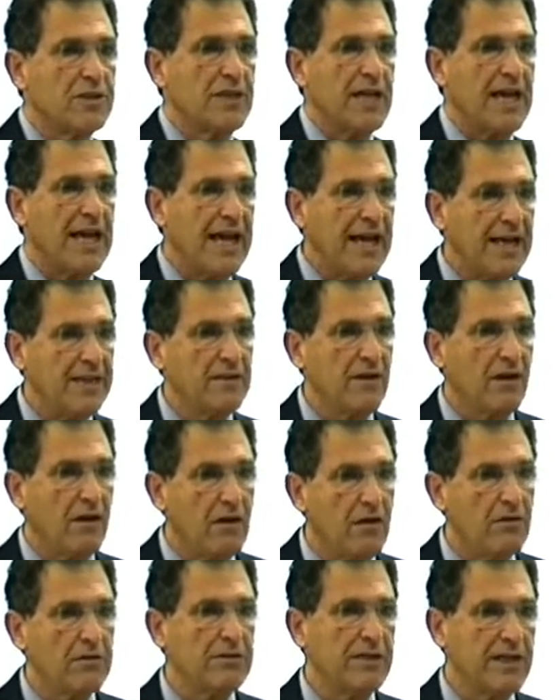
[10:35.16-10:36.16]
had
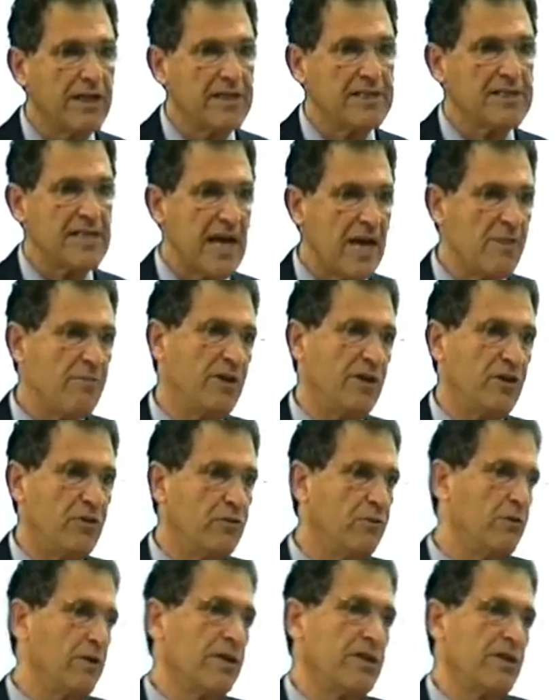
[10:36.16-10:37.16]
on the exam he
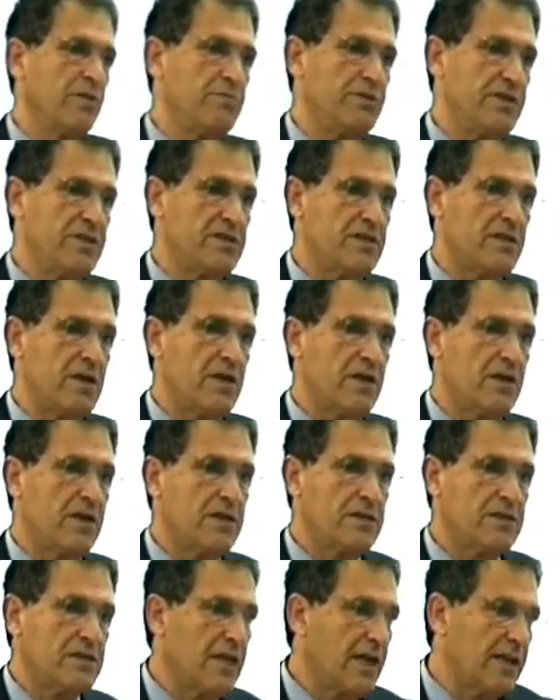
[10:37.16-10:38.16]
took in the PISA.
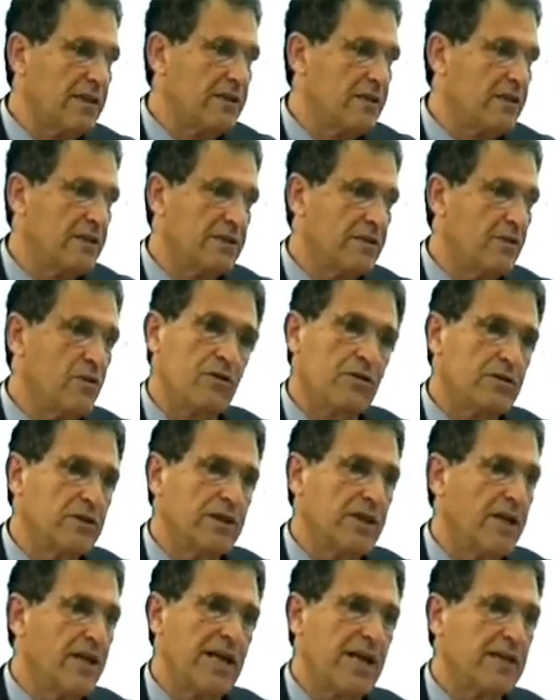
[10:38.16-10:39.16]
It's not cooked
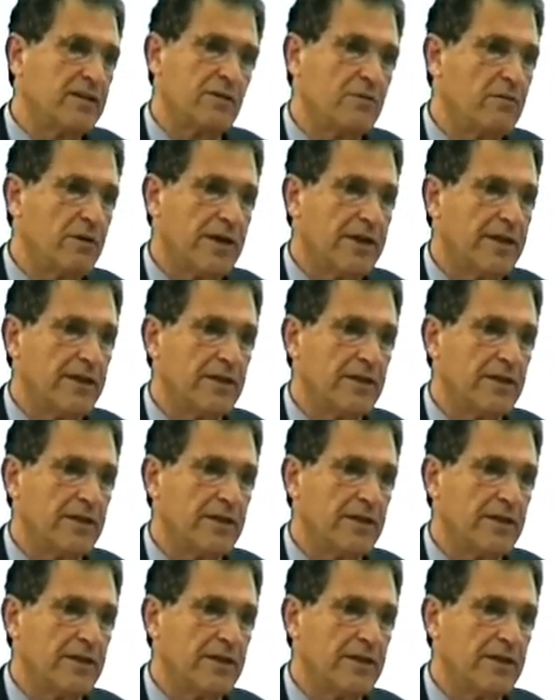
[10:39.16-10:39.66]
in any other way.